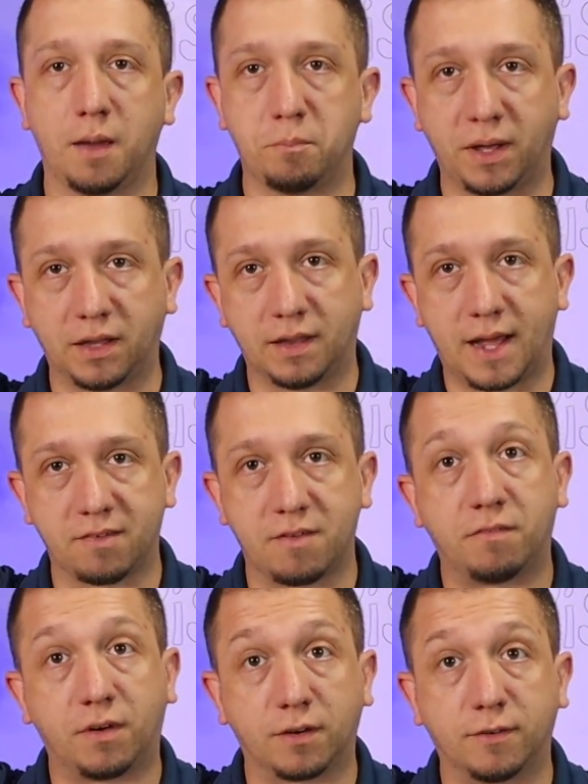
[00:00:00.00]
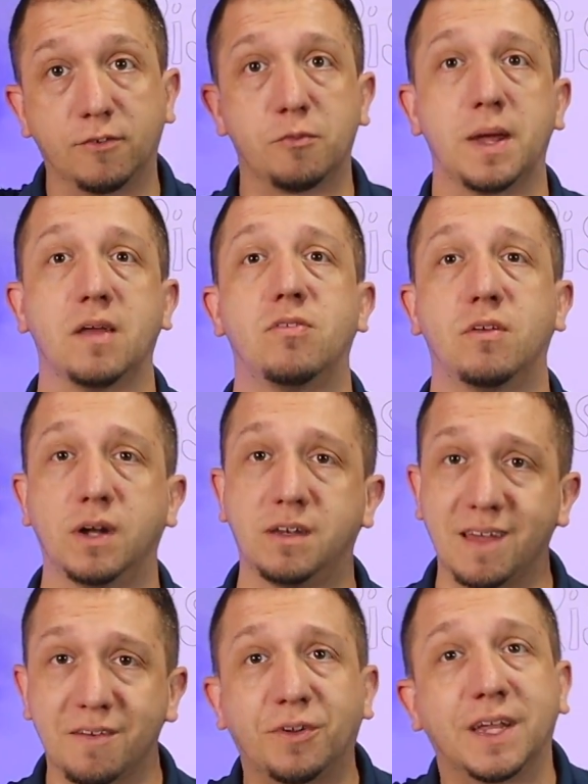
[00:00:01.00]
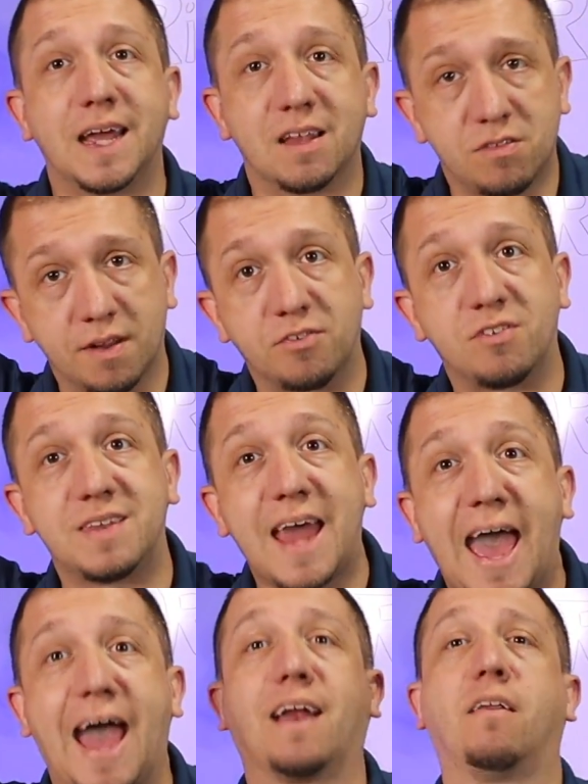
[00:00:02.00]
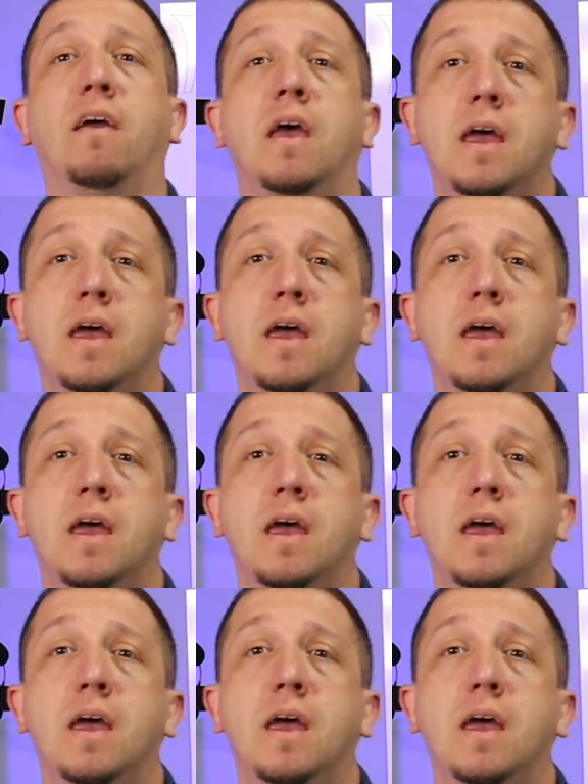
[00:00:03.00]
but lots of vertical space. So I definitely had stuff stacked.